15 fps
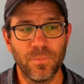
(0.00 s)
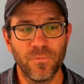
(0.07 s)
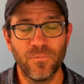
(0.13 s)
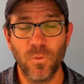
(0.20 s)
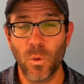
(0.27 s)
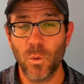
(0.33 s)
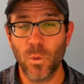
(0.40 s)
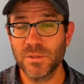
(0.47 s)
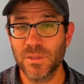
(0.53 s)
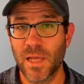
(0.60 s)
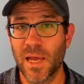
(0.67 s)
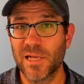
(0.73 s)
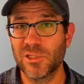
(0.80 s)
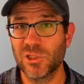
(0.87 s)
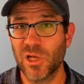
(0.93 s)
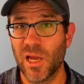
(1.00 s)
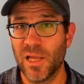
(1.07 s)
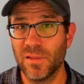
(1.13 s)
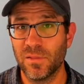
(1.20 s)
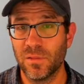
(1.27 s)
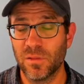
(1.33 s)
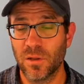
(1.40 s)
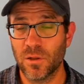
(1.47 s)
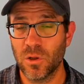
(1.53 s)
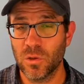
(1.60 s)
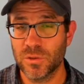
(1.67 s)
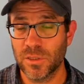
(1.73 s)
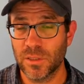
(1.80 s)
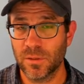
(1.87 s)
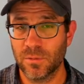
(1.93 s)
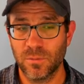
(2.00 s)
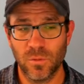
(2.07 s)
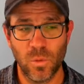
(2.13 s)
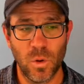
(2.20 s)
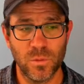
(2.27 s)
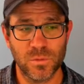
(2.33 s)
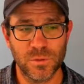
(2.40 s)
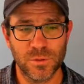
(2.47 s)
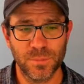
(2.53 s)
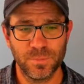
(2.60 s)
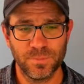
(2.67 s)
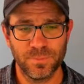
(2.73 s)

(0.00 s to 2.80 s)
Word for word: forward slash and the closing quotes.